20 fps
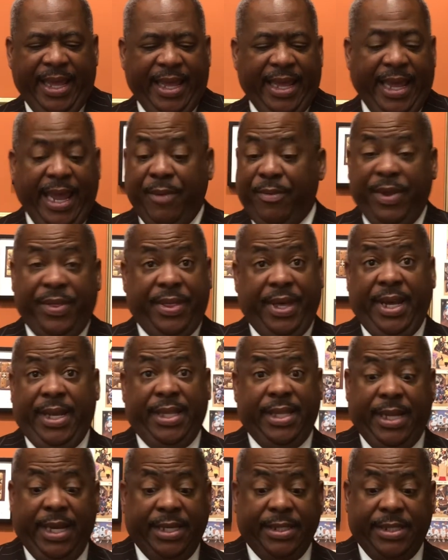
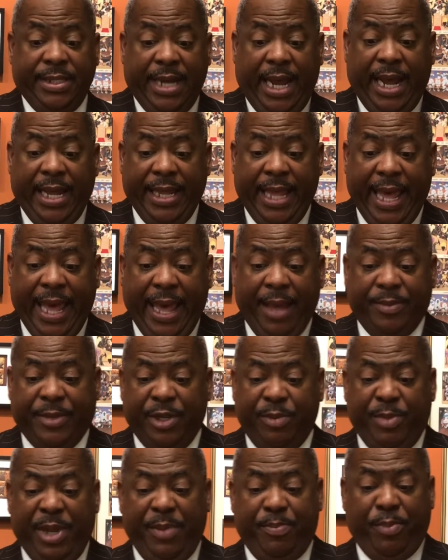Everything does not have
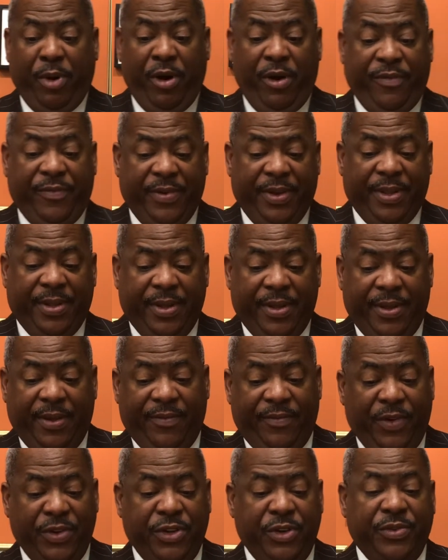to be perfect
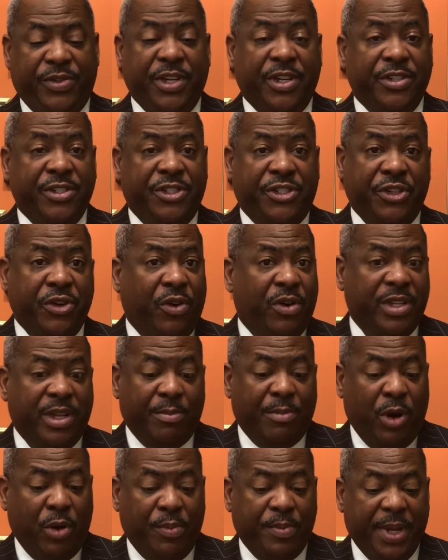for you to enjoy the
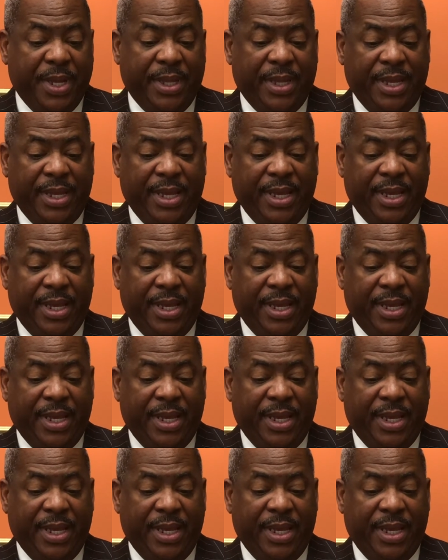moment.